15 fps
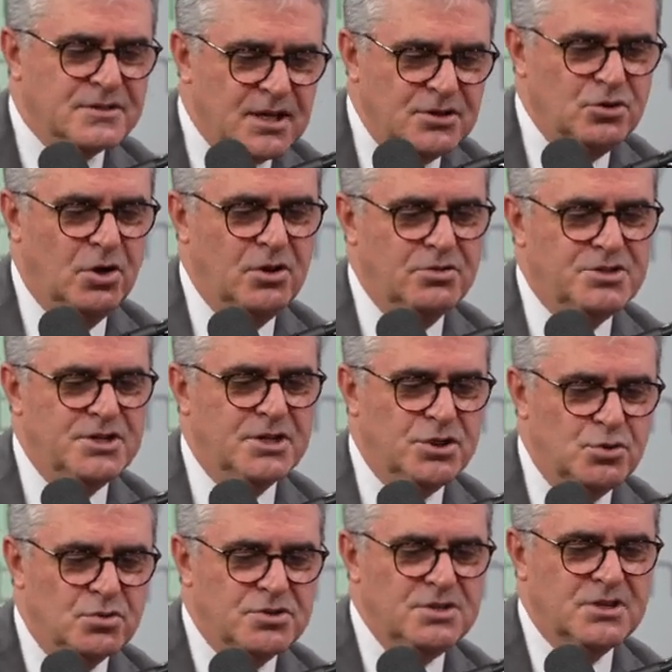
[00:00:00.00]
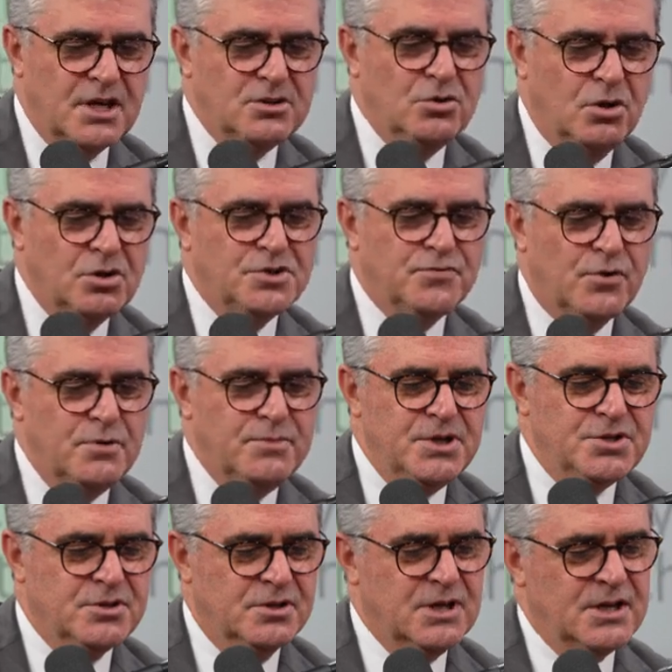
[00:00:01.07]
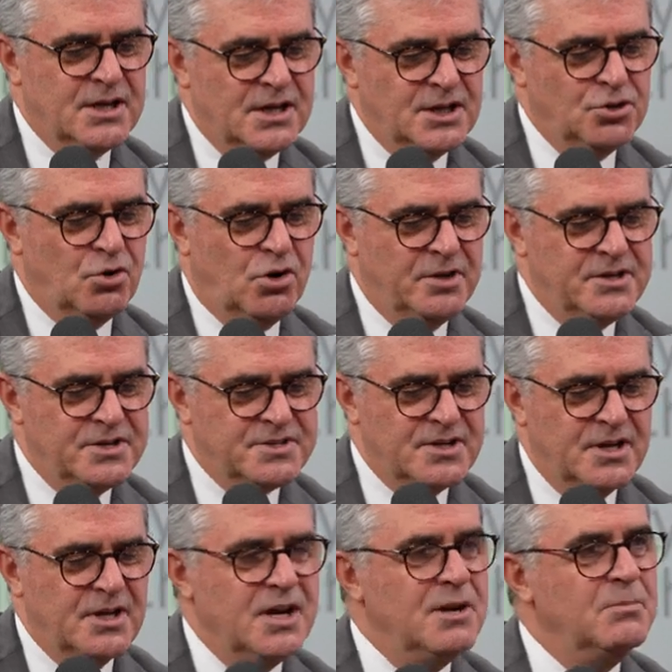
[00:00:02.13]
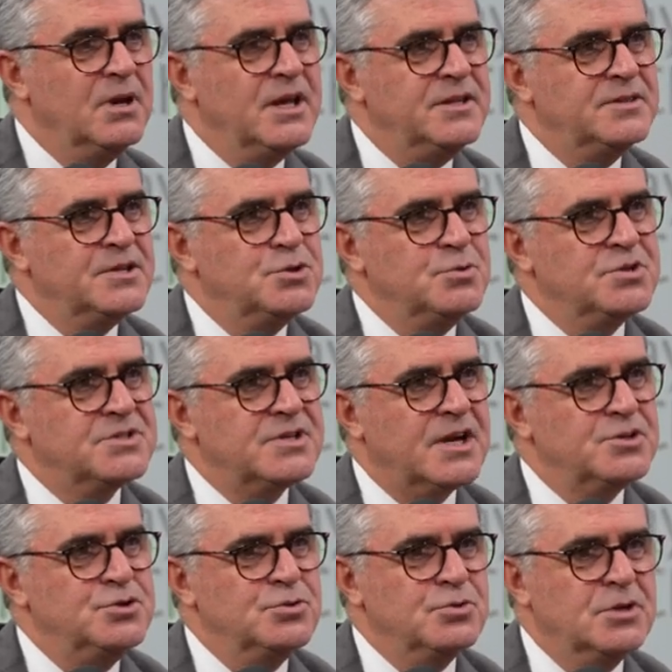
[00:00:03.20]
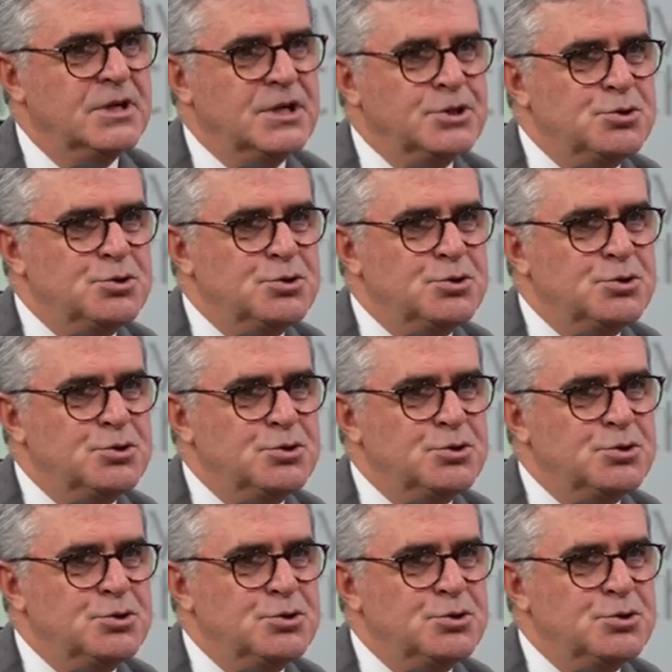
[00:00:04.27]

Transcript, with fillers: technology using technology for mission and others can come later to start to